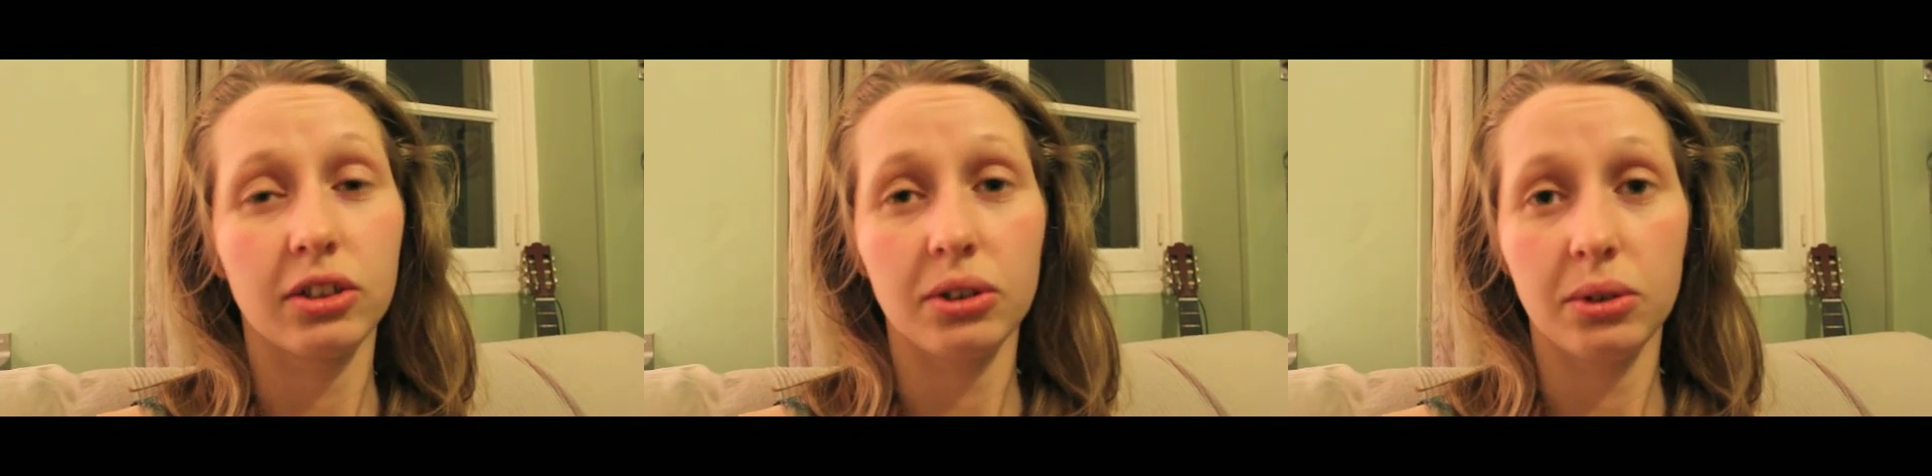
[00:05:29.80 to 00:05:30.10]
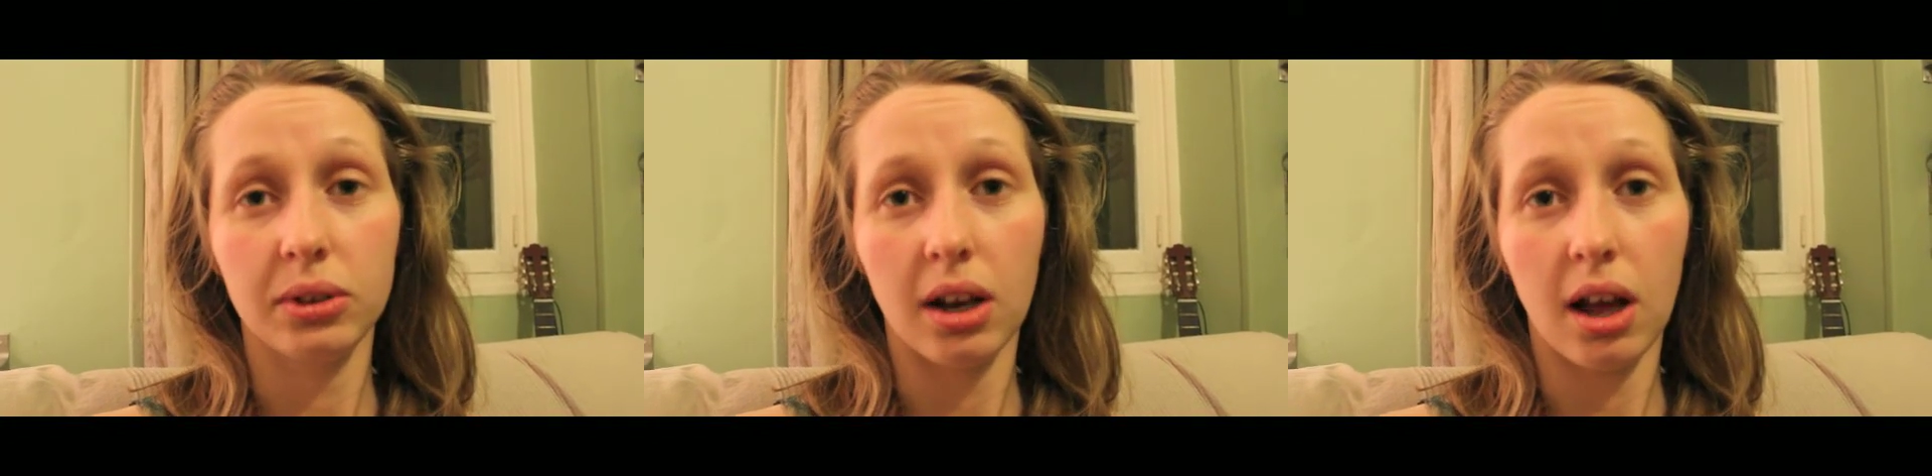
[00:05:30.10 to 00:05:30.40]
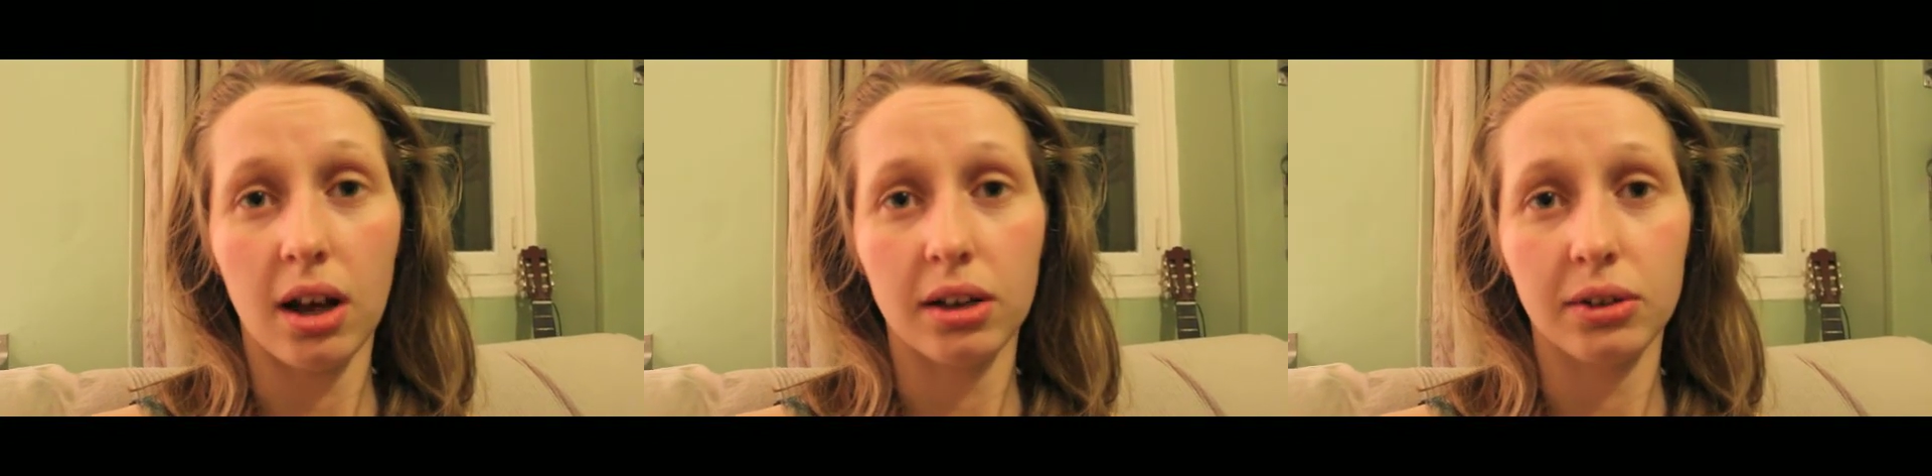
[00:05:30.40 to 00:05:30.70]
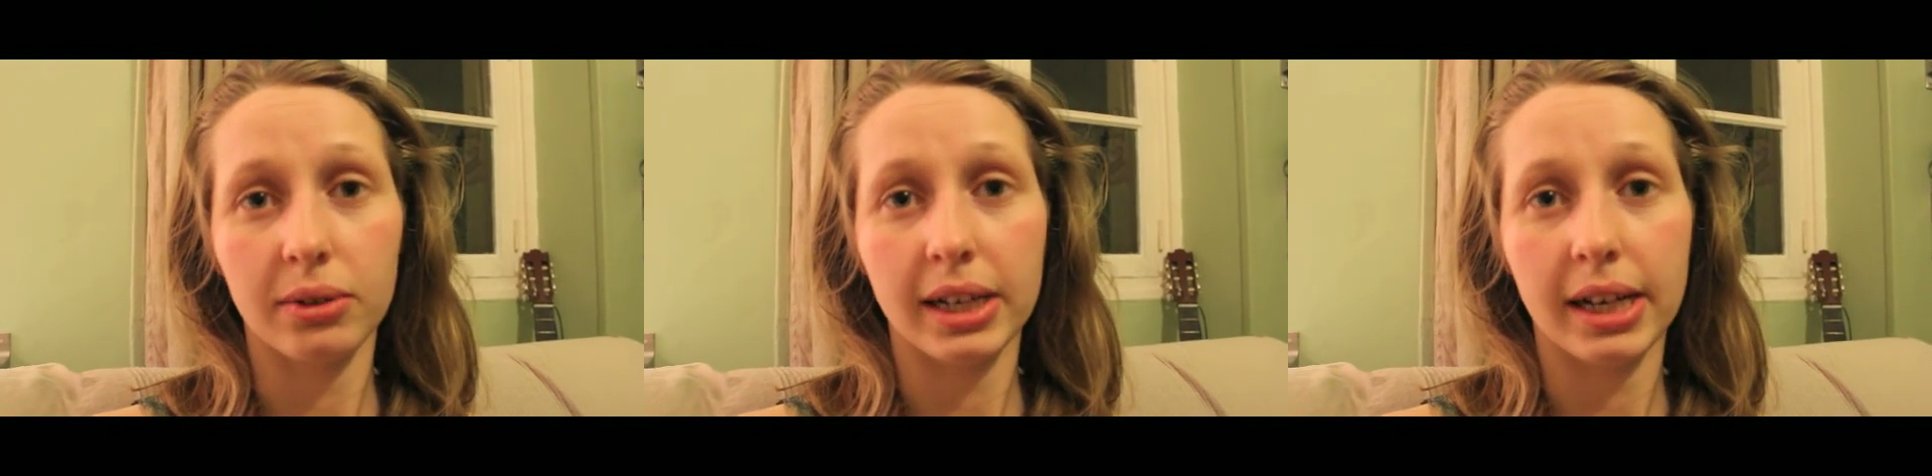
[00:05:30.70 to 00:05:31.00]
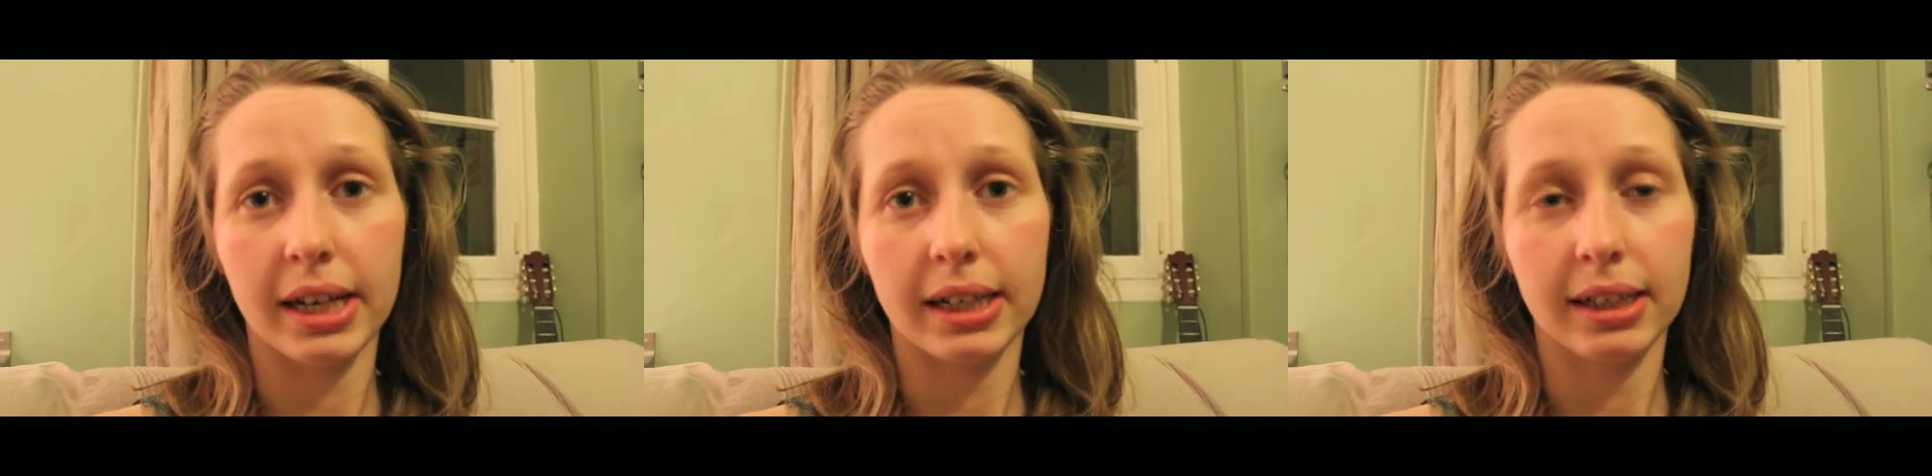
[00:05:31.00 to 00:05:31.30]
Do the
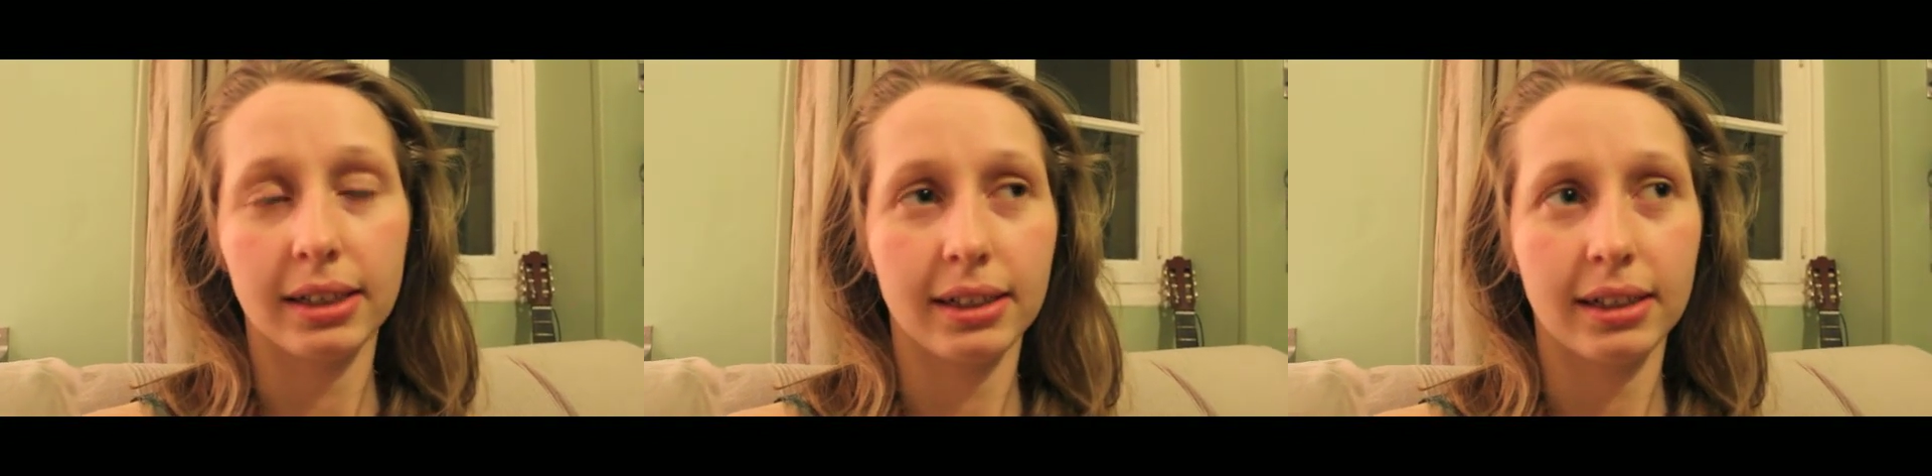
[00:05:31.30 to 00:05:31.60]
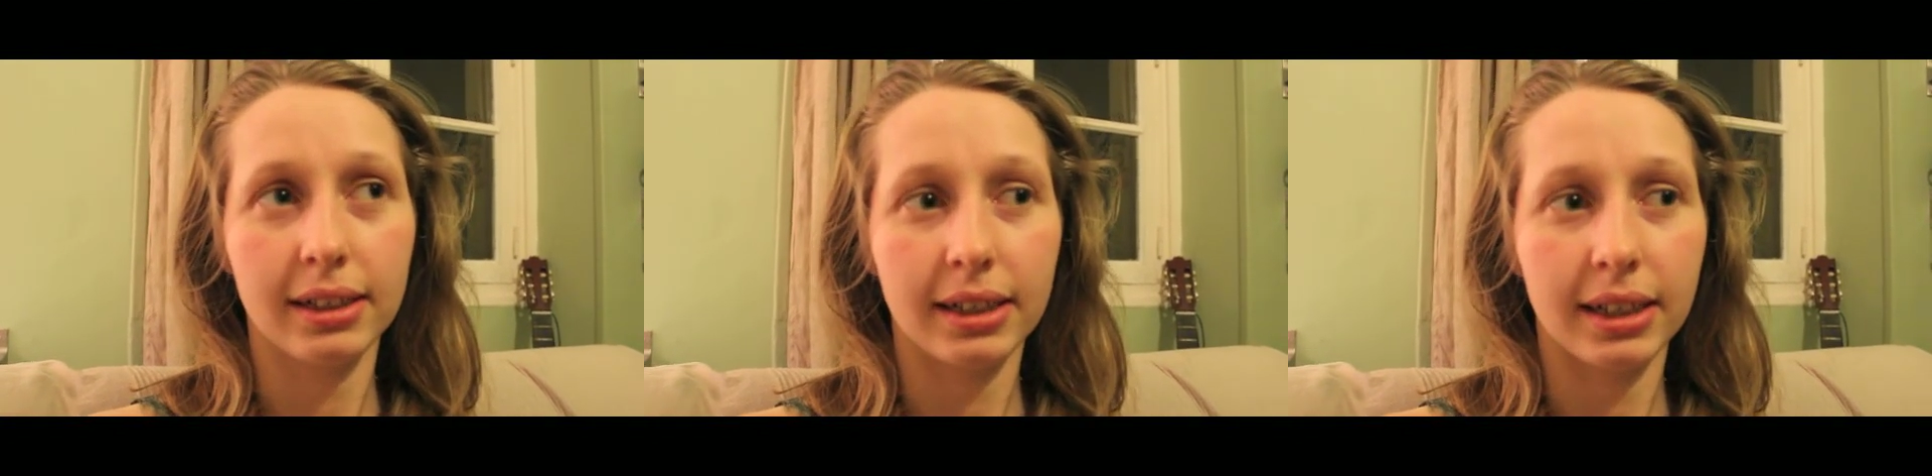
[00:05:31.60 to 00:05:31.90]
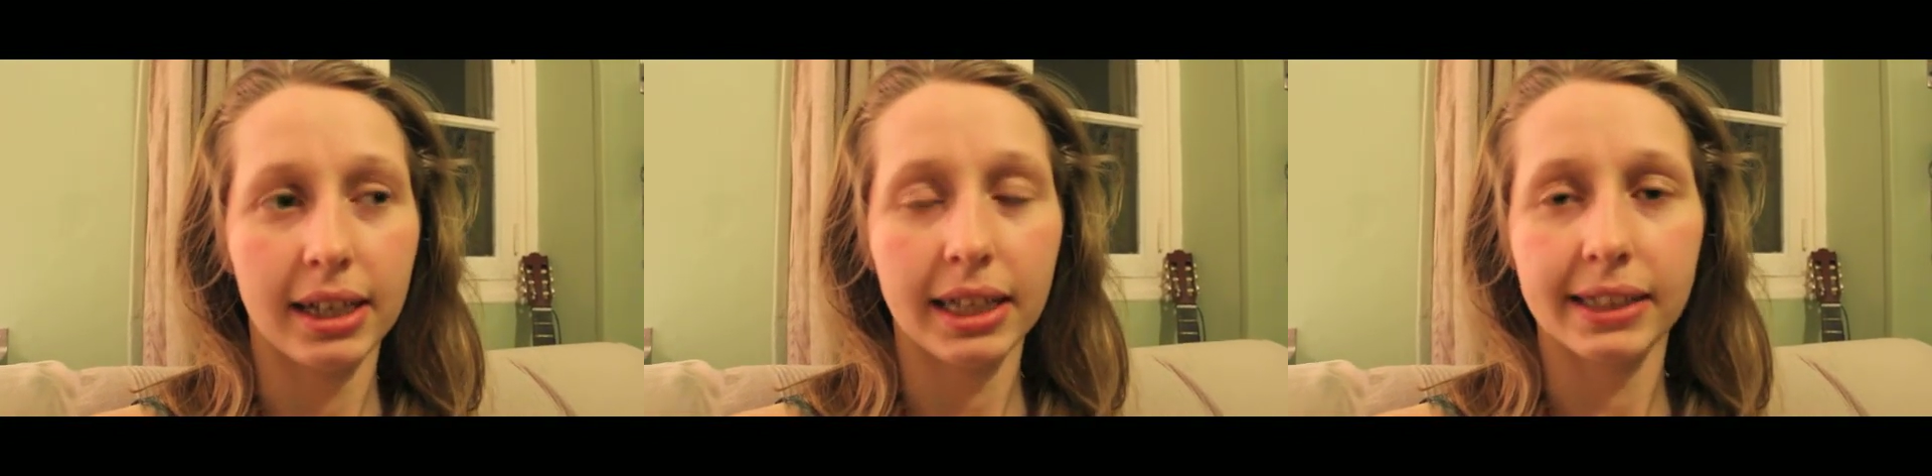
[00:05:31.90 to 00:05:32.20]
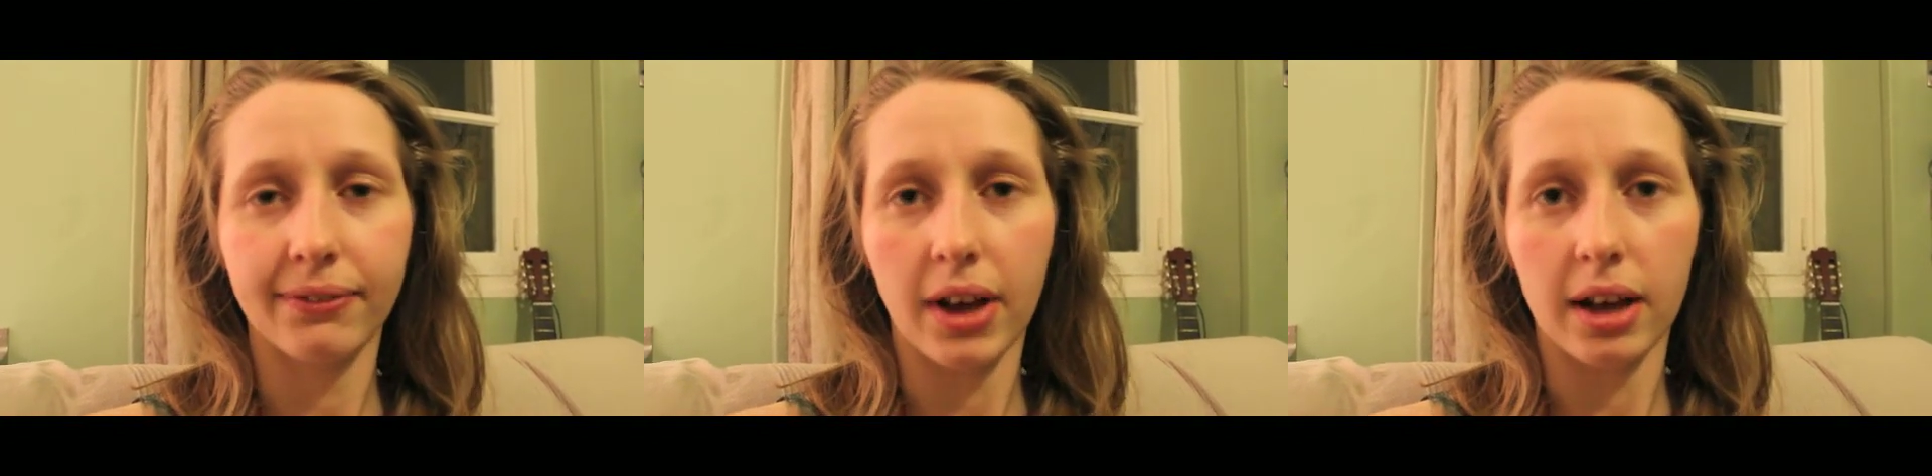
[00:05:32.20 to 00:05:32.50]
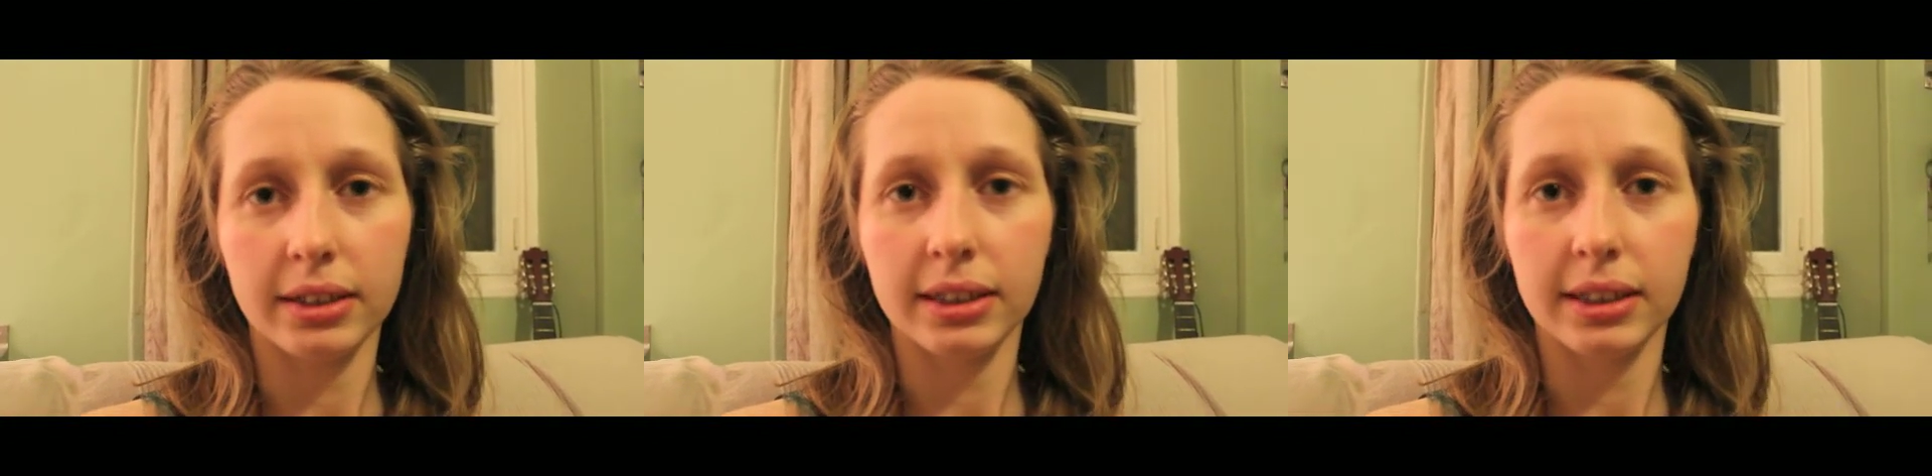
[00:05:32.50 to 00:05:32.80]
laundry. It's
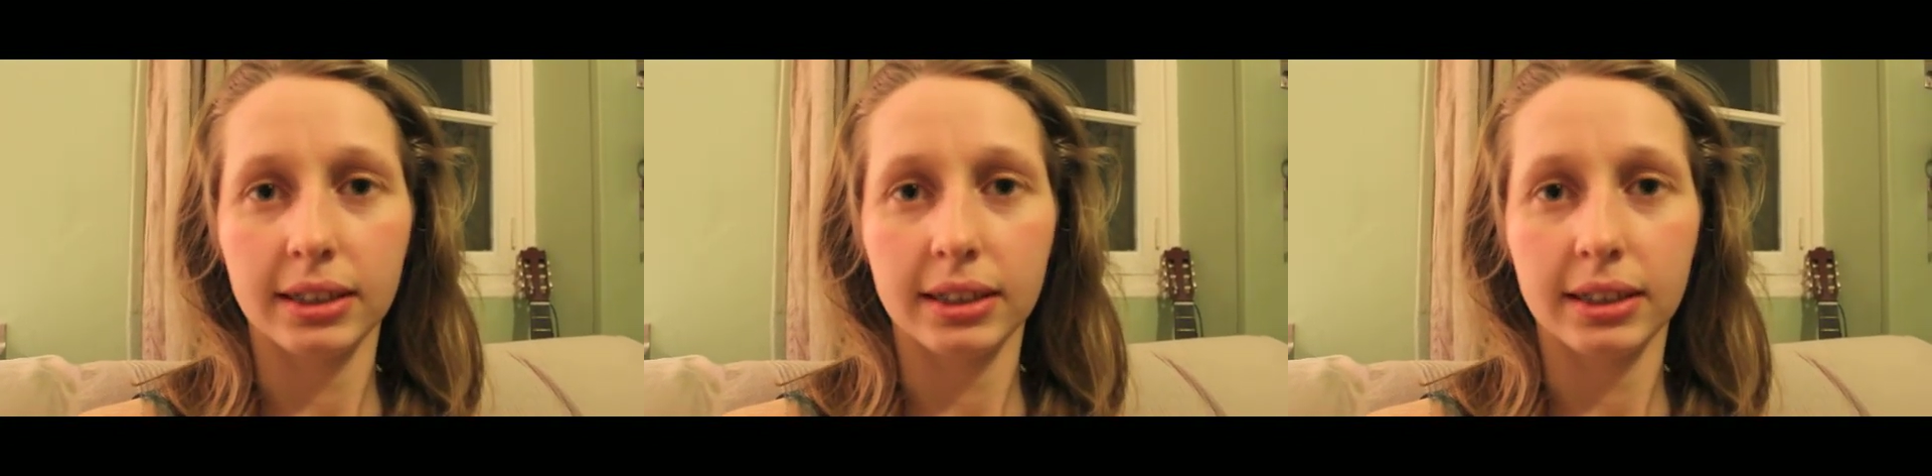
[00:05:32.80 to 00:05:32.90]
fun.